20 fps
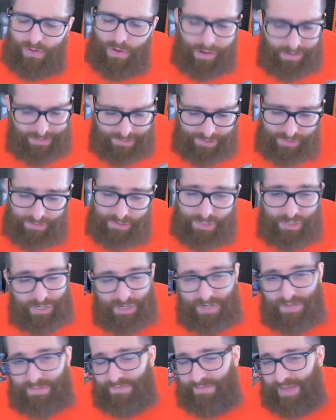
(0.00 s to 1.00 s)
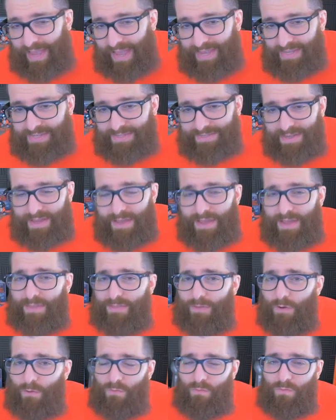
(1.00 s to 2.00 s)
Also could face
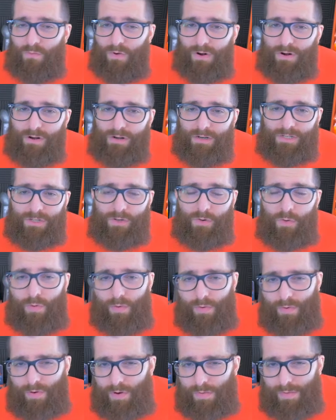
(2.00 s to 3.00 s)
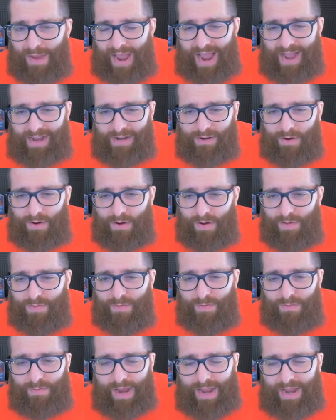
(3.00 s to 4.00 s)
the worst cornerback on
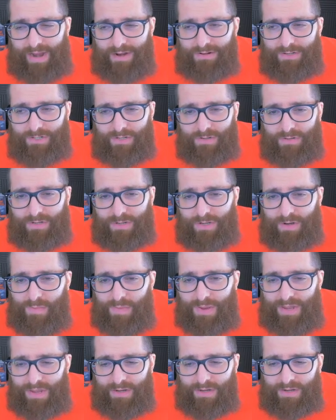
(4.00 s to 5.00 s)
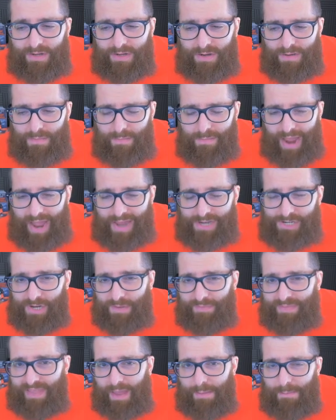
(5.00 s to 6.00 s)
the Raiders, so could be a good
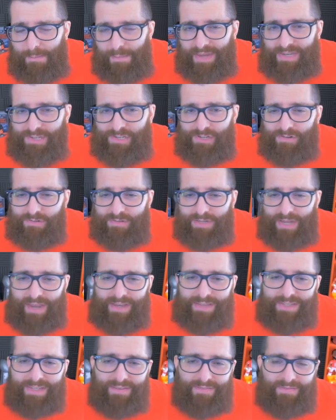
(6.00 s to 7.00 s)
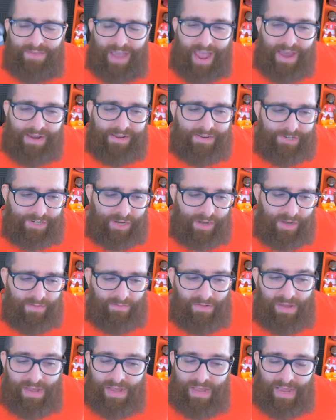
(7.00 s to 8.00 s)
matchup that Minshew takes advantage
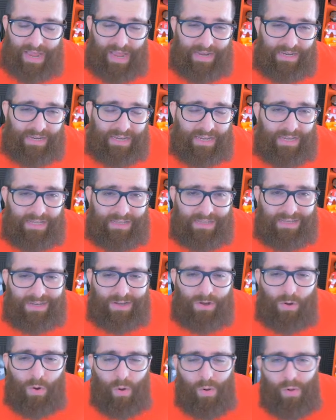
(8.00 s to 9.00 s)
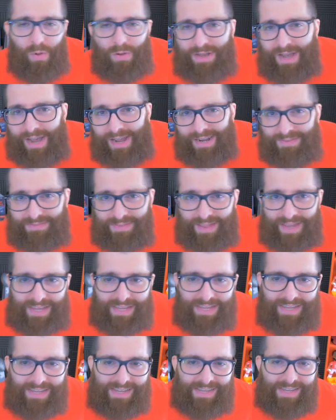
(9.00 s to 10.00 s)
of. And Keelan Cole, kind of
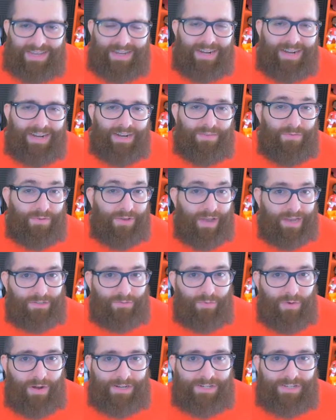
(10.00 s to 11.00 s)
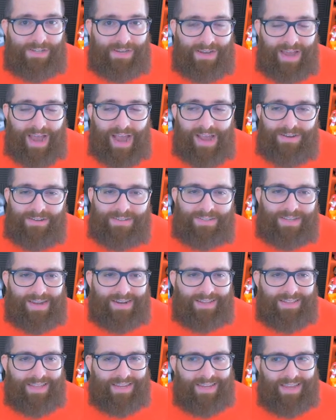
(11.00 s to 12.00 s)
like, if you guys watch the Niners,
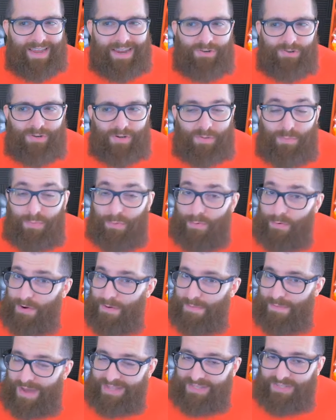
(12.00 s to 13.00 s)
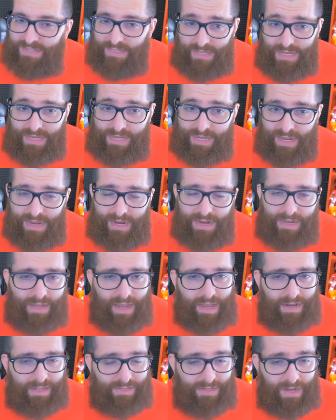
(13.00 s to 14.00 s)
kind of like Kendrick Bourne, might sneak in and
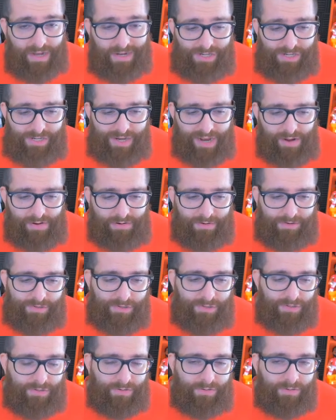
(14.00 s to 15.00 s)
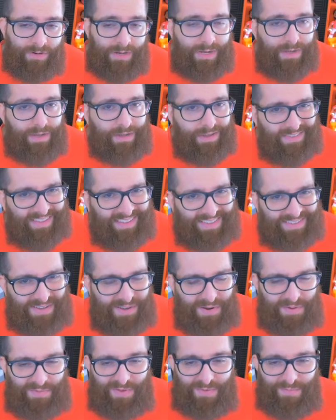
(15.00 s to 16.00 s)
get a touchdown or two, and that's
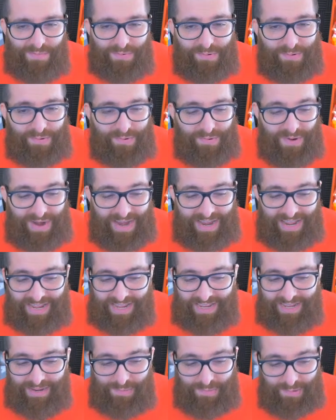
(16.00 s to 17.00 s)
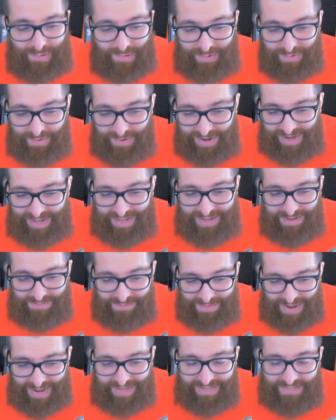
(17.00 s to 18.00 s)
going to be pretty
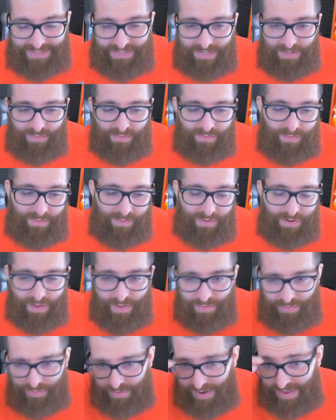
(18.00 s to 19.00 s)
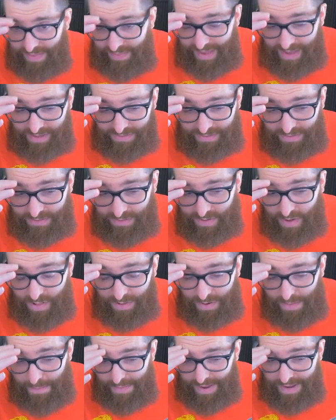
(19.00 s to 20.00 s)
amazing for a
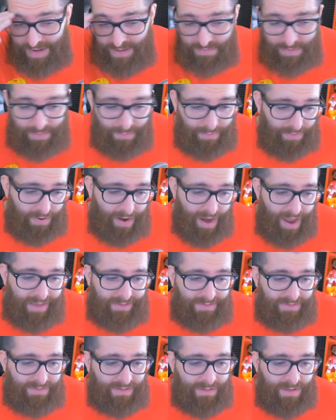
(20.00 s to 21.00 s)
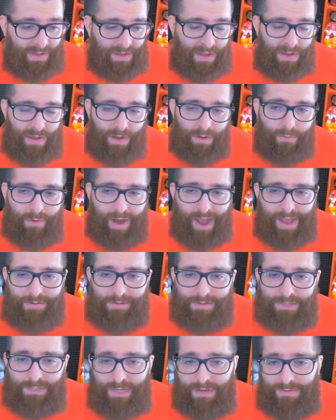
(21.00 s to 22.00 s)
$3,000 minimum priced wide
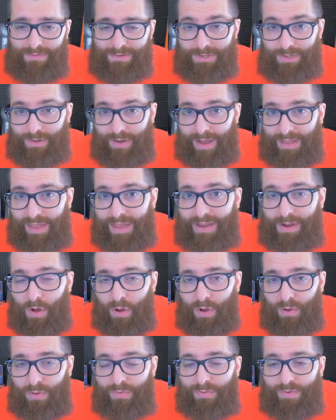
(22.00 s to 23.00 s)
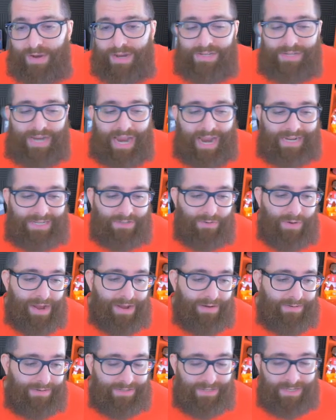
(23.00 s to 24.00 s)
receiver. So I like all three Jags
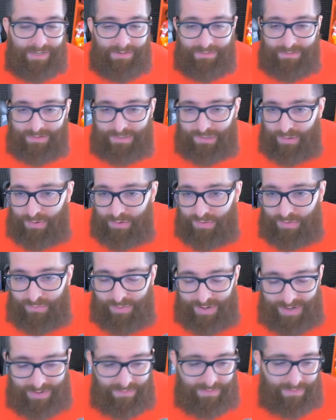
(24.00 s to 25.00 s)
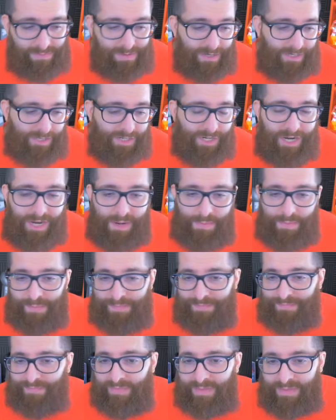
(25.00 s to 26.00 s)
wide receivers. All three of them are cheap.
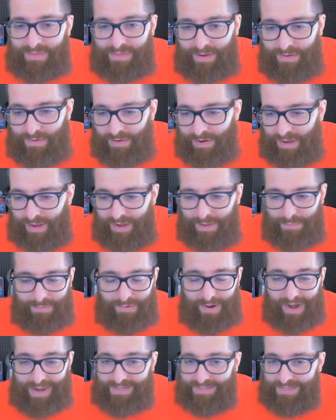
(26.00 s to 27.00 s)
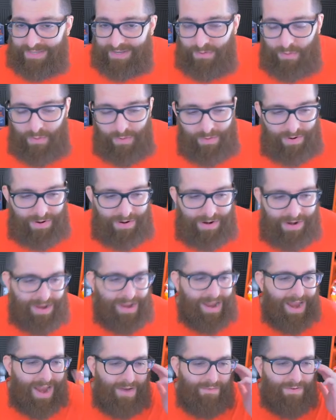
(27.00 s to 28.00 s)
They're priced in order.
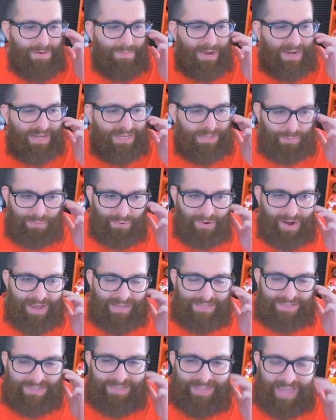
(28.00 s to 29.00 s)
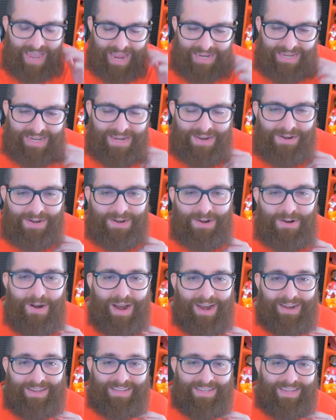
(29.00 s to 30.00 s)
Everybody's priced dang near
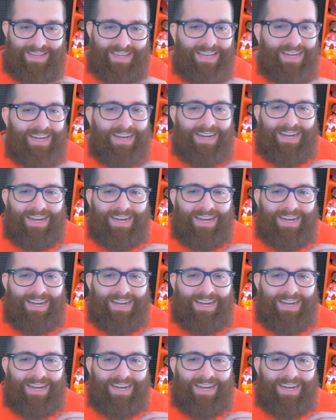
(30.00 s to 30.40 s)
correctly.